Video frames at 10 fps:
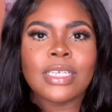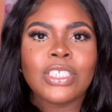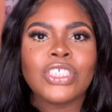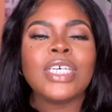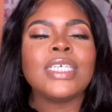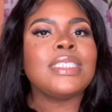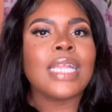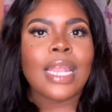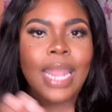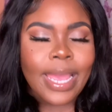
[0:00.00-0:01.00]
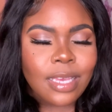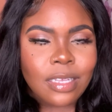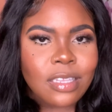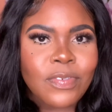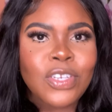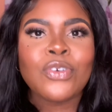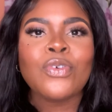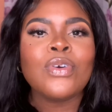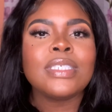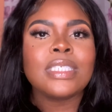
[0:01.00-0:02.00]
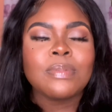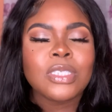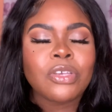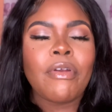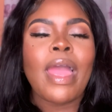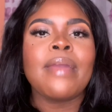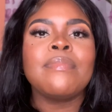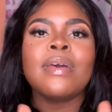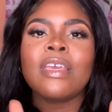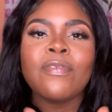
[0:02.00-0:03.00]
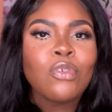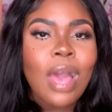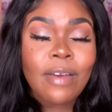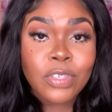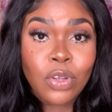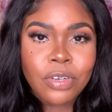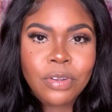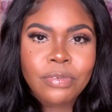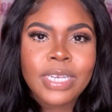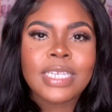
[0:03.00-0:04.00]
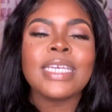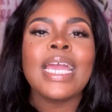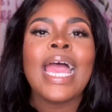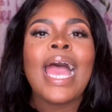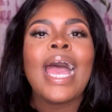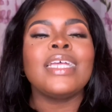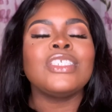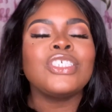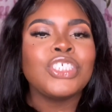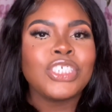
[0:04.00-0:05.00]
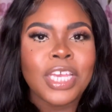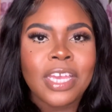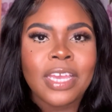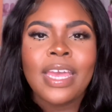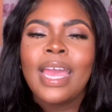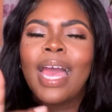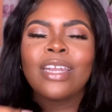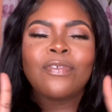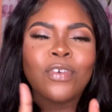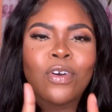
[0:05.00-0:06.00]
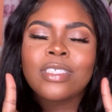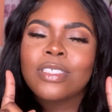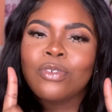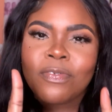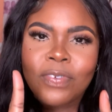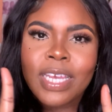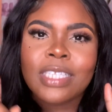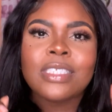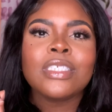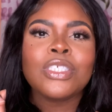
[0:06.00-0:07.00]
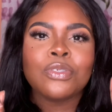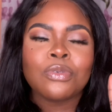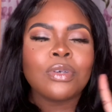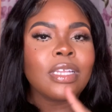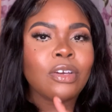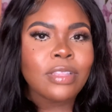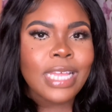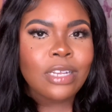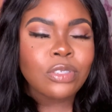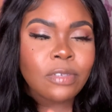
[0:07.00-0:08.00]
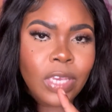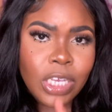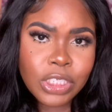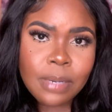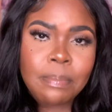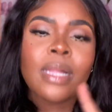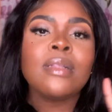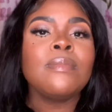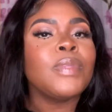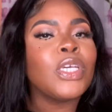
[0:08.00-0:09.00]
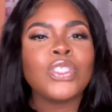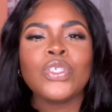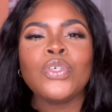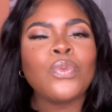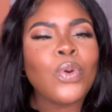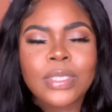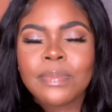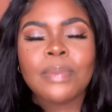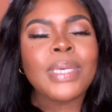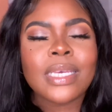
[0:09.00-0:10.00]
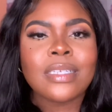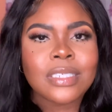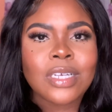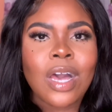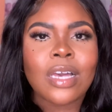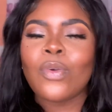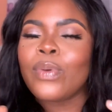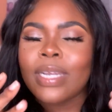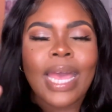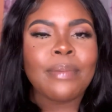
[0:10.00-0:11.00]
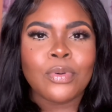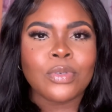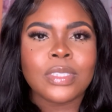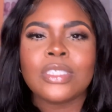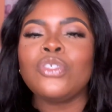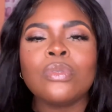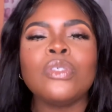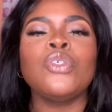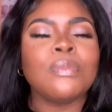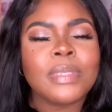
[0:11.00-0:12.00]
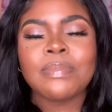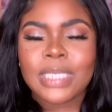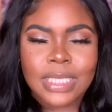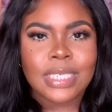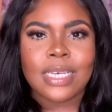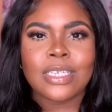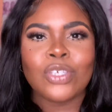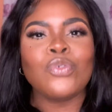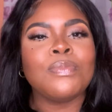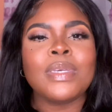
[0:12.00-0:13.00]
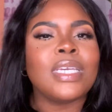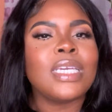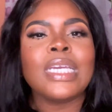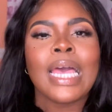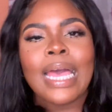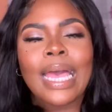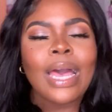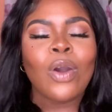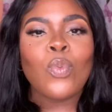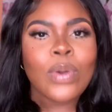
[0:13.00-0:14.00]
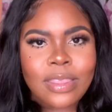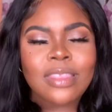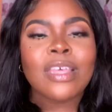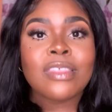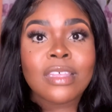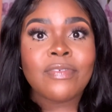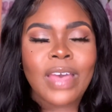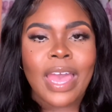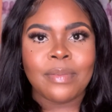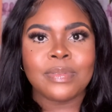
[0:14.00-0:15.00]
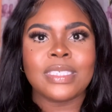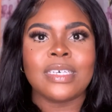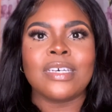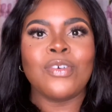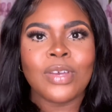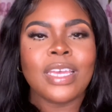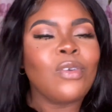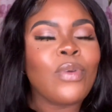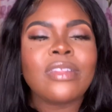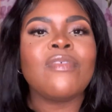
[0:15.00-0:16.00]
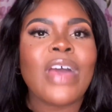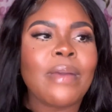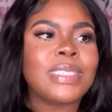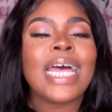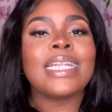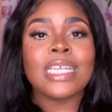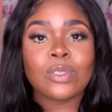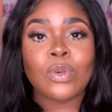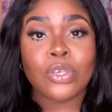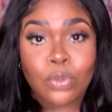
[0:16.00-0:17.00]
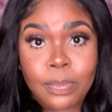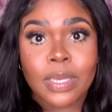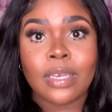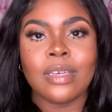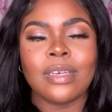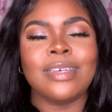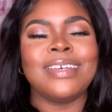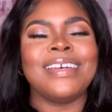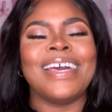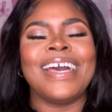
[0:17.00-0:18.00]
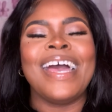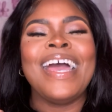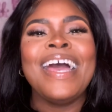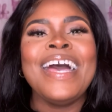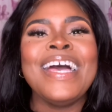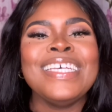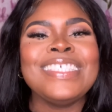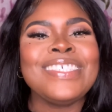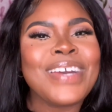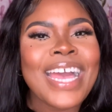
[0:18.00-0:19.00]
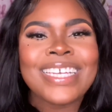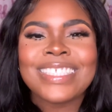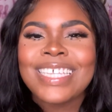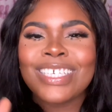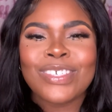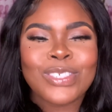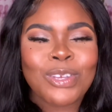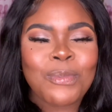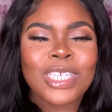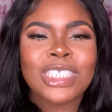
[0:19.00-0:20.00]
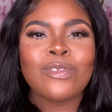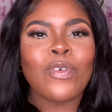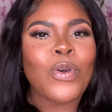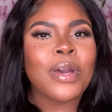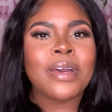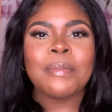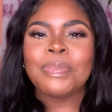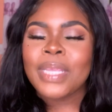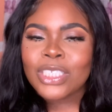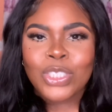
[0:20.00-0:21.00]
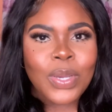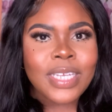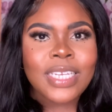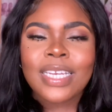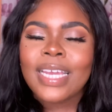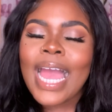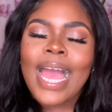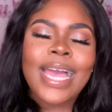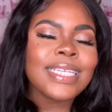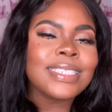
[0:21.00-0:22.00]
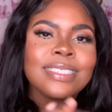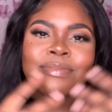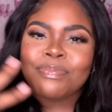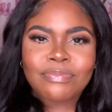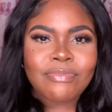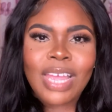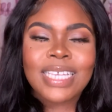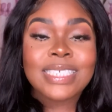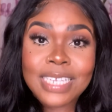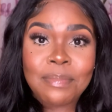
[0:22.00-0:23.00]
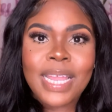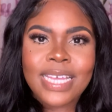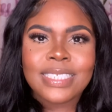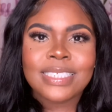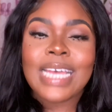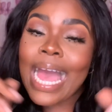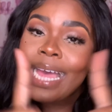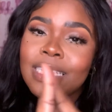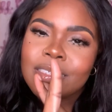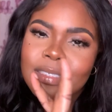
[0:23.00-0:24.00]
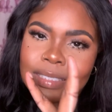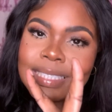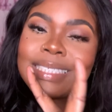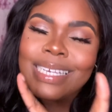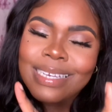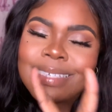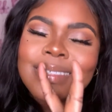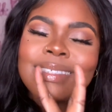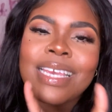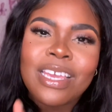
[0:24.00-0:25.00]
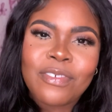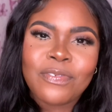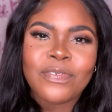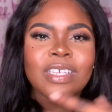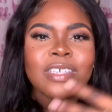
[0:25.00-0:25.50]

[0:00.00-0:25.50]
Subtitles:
just like the video, subscribe if you have not already, and share. And of course, don't forget to click on that notification bell so you won't be in the dark when I post. You'll be updated. You'll be with the vibes. Okay, where the vibes at, that's where you'll be. So guys, thank you so much for joining, and stay blessed and stay safe.